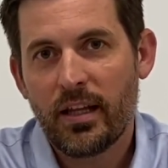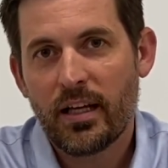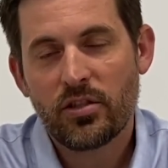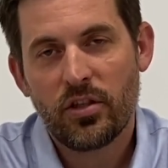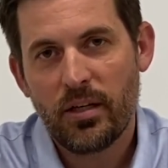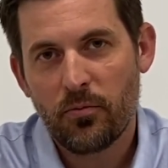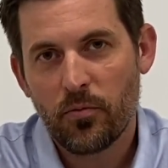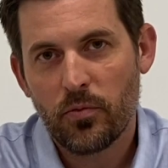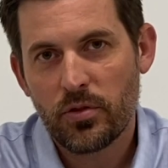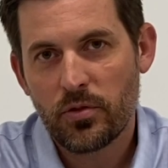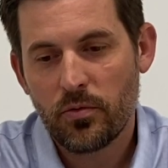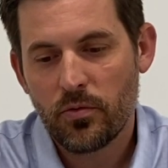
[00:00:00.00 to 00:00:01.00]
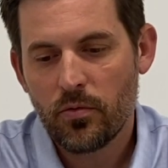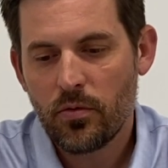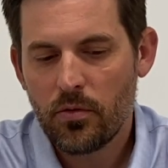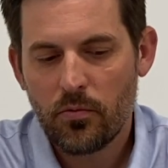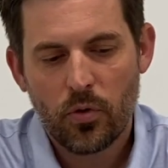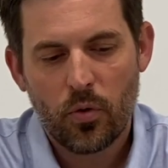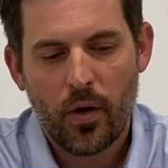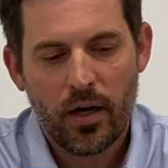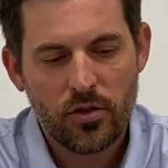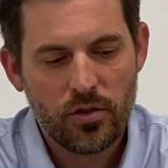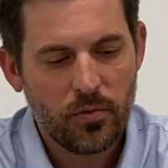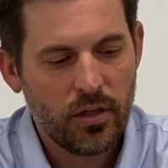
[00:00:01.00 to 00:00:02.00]
That's going to require
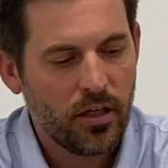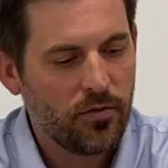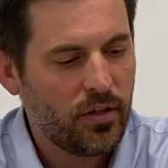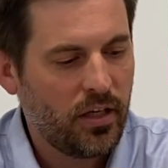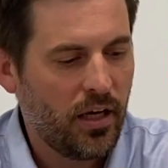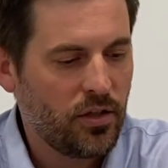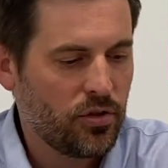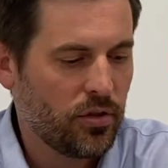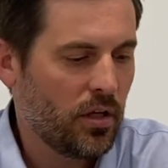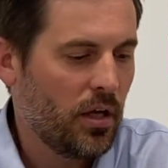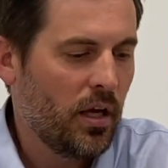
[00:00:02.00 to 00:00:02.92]
some clarification.